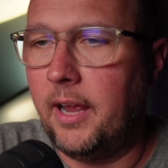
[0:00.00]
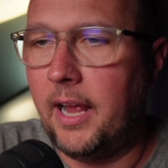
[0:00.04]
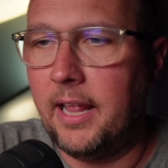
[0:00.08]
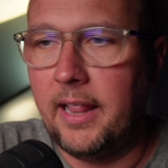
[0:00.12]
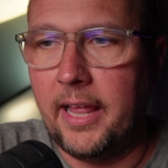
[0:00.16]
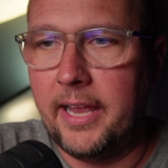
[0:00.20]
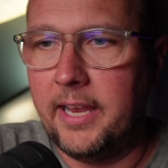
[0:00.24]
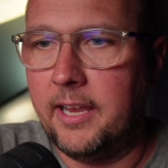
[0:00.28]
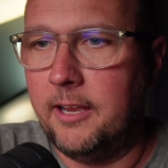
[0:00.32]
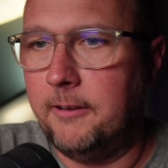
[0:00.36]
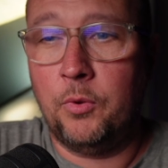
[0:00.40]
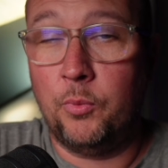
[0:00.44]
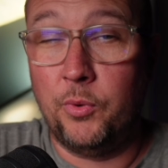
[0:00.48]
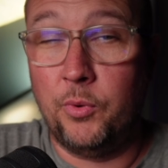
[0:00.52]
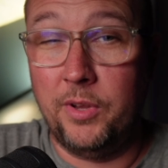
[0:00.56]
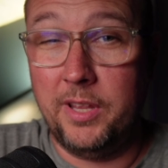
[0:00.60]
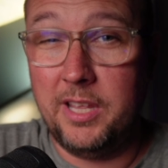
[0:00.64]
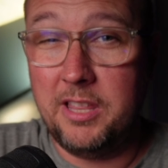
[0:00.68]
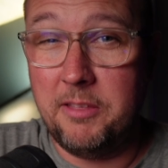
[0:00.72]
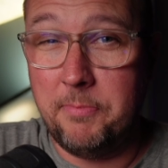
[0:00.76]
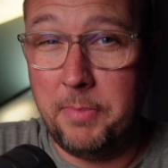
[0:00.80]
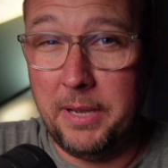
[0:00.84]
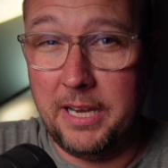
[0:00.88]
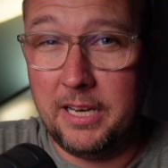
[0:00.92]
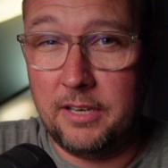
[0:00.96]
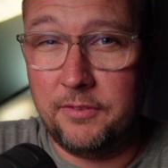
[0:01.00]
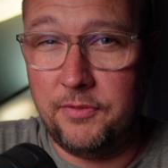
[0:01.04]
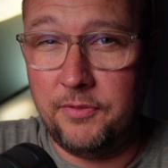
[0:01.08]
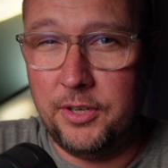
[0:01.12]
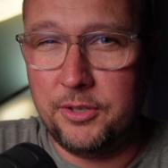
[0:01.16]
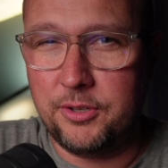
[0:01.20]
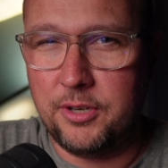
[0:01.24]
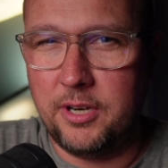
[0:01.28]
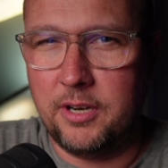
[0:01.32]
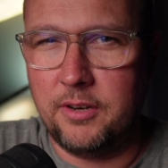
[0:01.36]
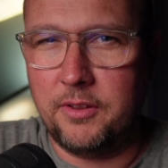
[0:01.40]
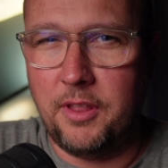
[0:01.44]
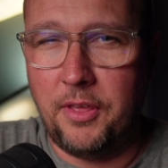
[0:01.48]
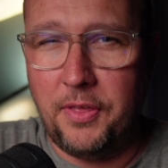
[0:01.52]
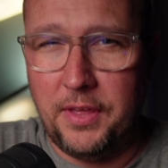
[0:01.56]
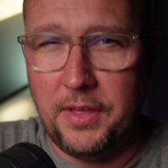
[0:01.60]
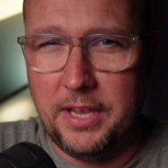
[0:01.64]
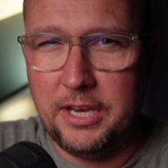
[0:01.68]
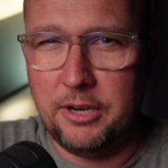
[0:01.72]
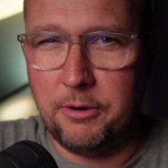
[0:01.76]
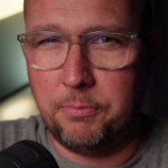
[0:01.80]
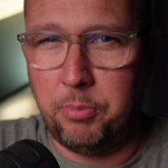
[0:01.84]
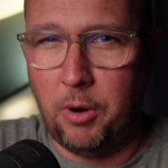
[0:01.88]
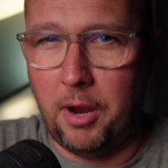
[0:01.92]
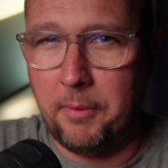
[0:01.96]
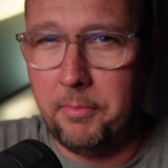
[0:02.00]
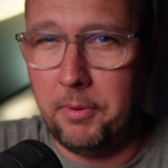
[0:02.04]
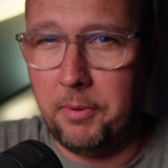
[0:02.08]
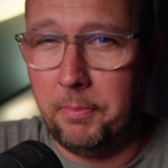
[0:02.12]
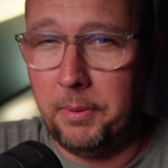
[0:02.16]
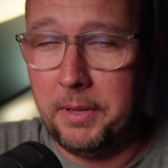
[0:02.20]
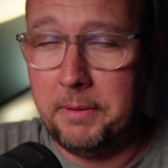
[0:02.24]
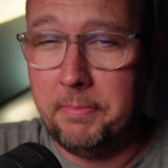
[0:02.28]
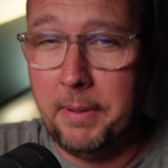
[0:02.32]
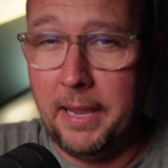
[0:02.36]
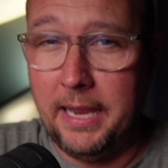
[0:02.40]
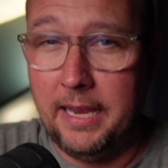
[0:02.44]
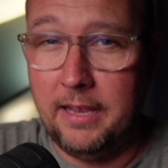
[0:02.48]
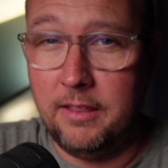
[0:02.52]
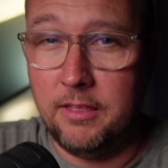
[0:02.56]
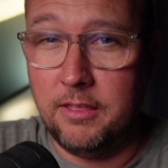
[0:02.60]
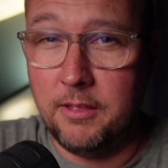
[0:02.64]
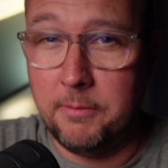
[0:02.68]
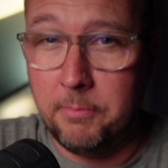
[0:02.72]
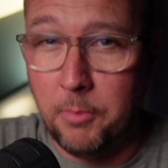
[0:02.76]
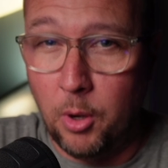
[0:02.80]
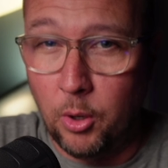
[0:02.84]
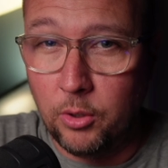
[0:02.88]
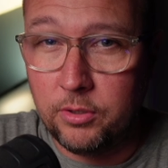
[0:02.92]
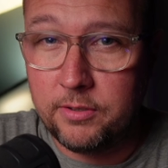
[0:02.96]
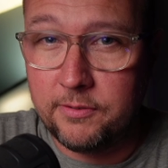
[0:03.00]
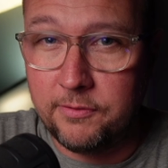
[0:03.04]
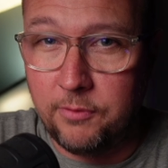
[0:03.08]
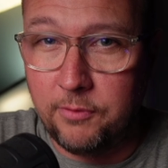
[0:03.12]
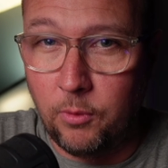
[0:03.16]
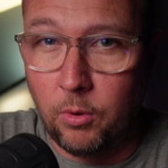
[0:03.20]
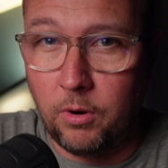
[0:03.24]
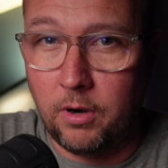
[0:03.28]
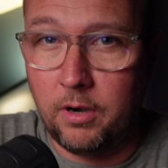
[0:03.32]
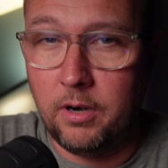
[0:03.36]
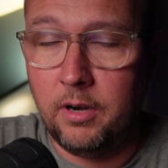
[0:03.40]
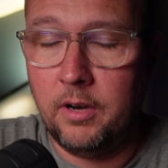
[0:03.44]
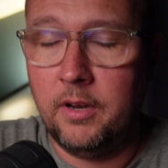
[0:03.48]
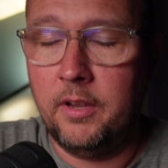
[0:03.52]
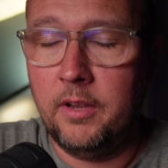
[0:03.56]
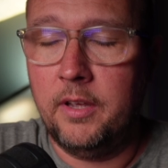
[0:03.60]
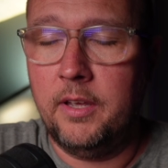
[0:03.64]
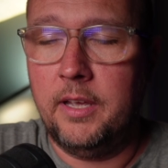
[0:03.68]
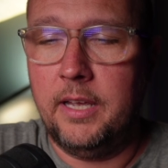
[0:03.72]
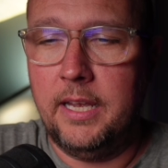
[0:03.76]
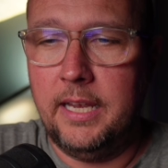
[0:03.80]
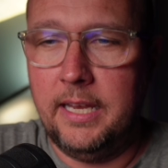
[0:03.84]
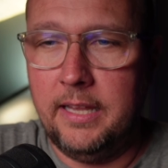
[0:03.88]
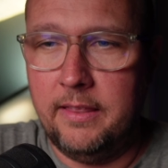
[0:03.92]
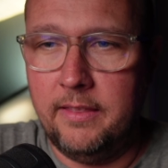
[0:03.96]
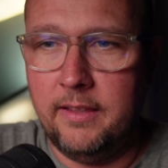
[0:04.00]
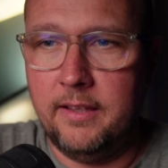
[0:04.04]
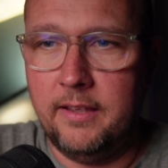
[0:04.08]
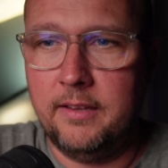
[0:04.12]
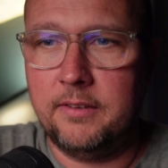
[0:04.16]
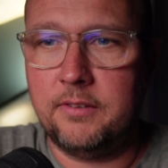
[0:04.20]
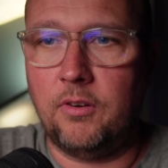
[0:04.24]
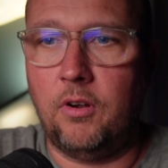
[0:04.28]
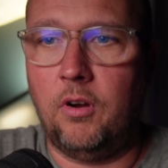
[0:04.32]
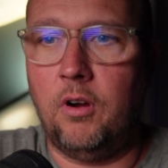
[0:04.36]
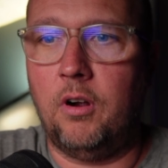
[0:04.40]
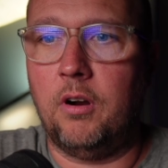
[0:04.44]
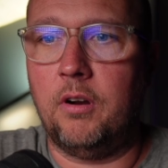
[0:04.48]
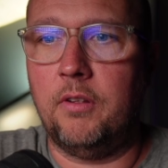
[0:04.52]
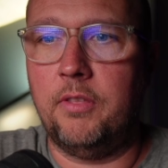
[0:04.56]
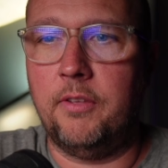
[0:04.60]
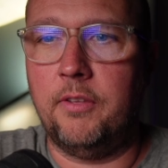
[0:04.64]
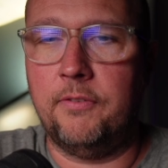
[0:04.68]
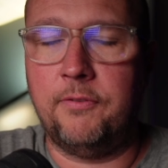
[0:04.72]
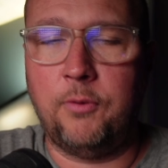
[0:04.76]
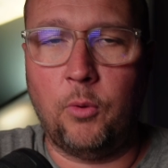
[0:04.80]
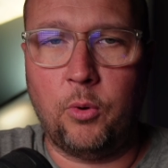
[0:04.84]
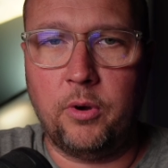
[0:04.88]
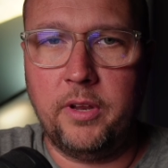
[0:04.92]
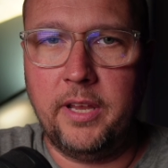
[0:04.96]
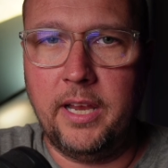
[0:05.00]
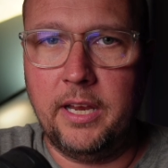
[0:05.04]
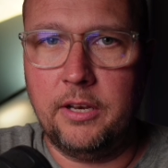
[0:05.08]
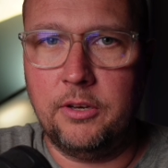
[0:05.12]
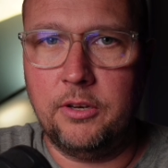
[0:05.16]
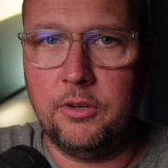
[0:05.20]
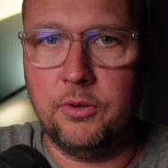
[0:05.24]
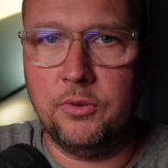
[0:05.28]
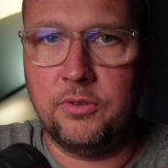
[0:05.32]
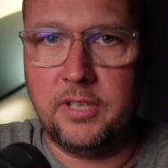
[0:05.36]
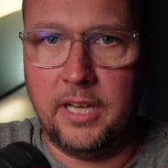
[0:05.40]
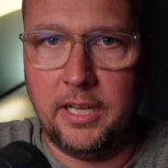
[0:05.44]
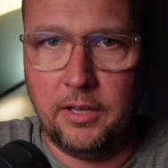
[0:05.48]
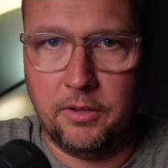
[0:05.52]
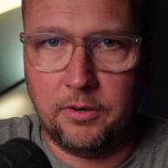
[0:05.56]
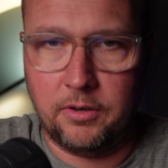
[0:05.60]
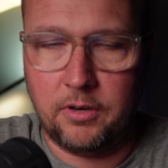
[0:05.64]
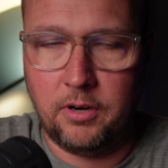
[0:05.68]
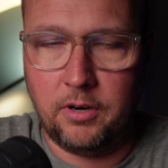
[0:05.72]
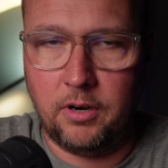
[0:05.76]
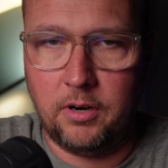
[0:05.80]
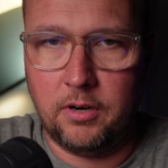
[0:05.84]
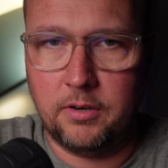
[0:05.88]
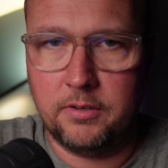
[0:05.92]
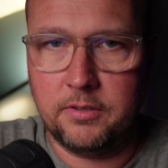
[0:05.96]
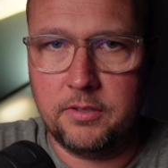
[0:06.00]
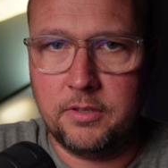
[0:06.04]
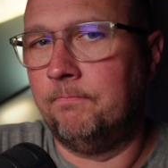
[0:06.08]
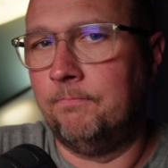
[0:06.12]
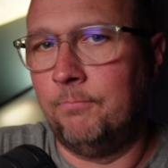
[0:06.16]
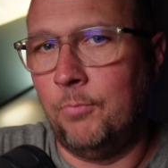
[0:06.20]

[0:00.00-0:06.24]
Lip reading: I like it. Really the biggest feature here, and the thing you're probably paying the most for in this, are the 48 new sailor cards.